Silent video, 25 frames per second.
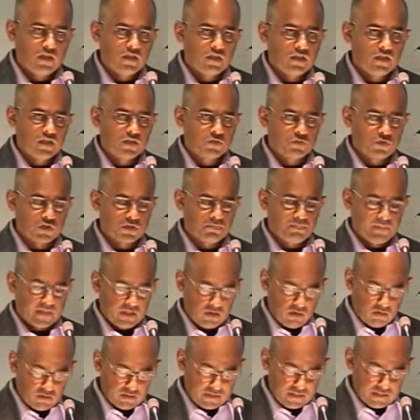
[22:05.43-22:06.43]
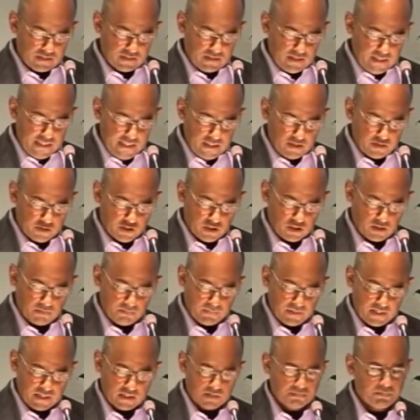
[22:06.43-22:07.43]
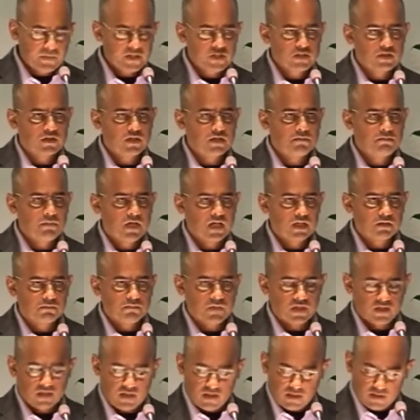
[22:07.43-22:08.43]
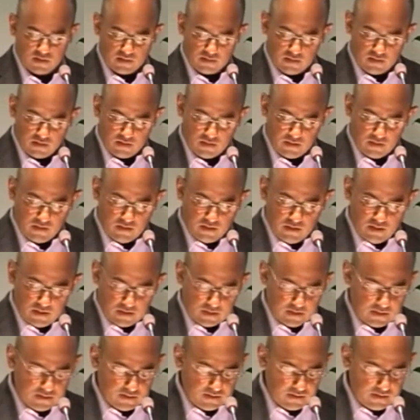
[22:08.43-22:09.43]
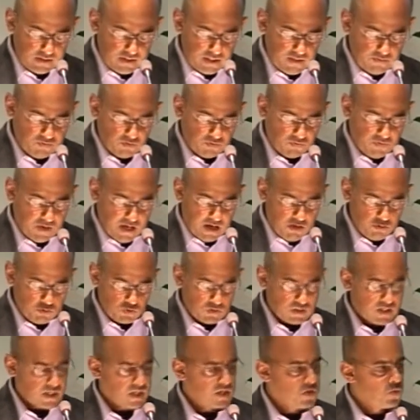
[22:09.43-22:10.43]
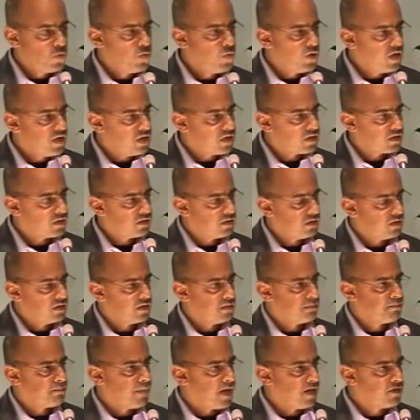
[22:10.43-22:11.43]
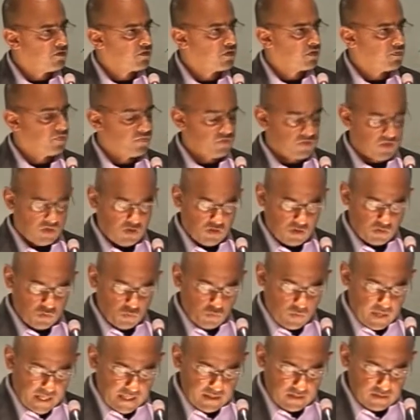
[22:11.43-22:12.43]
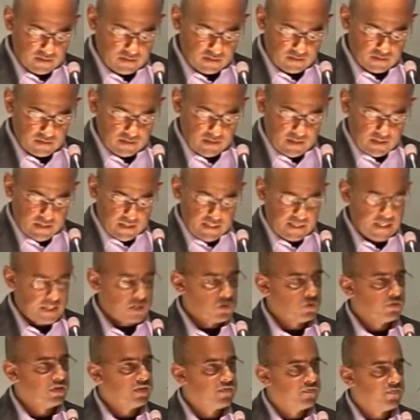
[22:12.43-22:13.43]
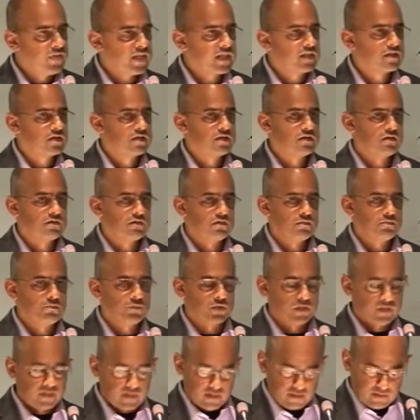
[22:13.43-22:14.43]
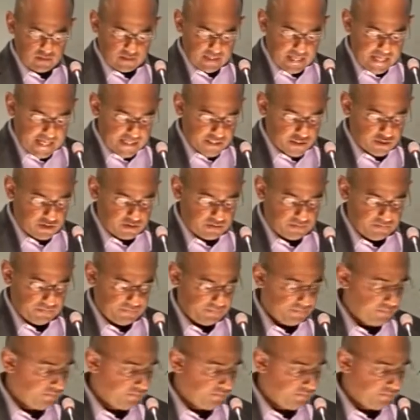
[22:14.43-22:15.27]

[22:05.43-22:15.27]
This was because its leadership, especially Mahatma Gandhi, conceived of how to convert the power of non-violence into effective political action.